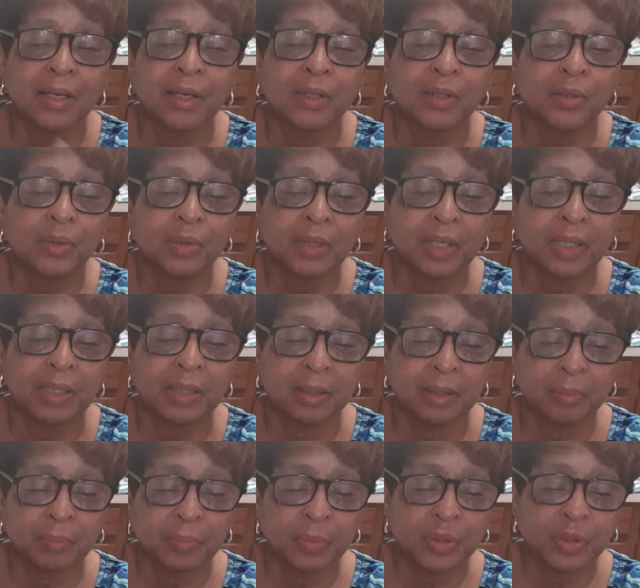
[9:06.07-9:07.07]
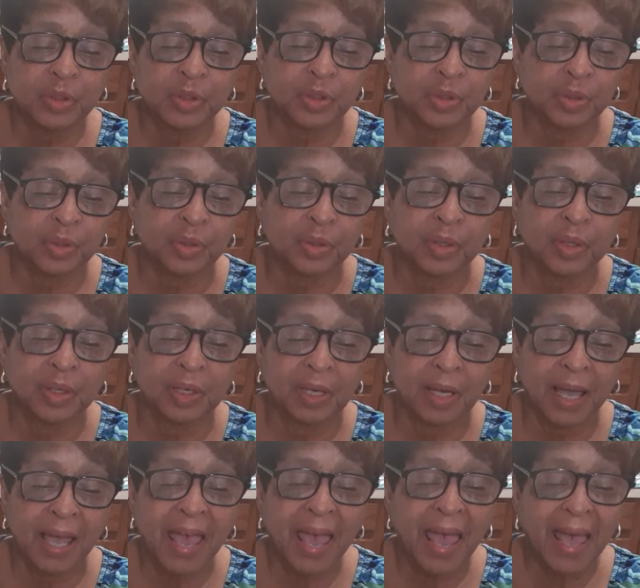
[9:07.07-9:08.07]
you can put your
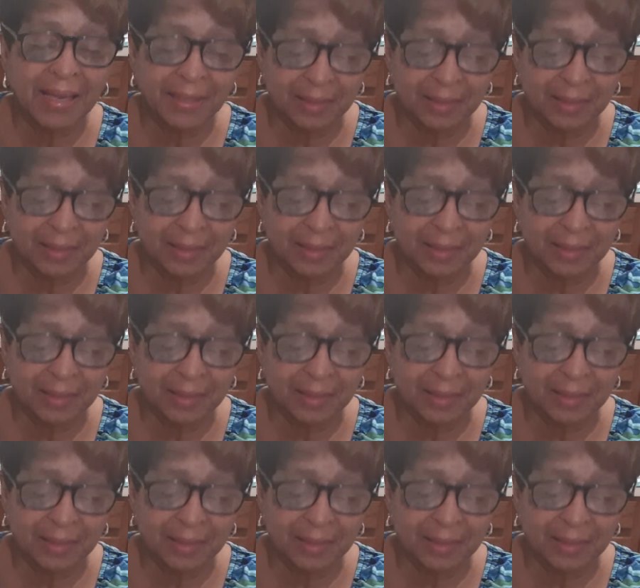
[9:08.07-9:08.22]
hat